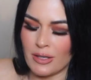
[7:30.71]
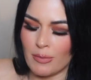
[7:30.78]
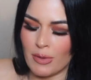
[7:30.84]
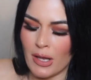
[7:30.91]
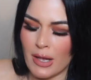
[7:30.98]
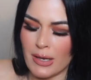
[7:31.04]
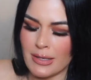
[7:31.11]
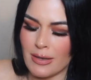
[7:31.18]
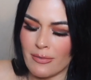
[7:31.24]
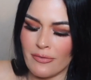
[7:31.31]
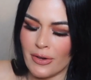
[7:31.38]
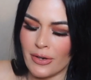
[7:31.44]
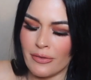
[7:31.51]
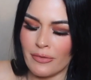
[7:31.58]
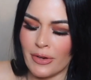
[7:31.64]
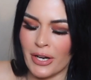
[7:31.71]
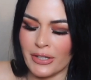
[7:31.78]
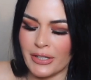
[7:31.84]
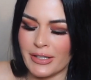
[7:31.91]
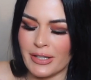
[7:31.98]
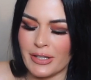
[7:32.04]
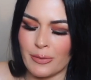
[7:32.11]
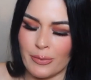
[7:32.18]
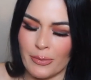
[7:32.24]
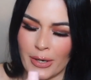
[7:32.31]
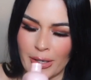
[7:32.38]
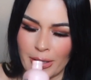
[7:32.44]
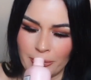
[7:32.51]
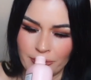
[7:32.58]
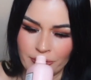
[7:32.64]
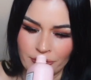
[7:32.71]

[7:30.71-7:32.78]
to be honest. I'm very rarely disappointed.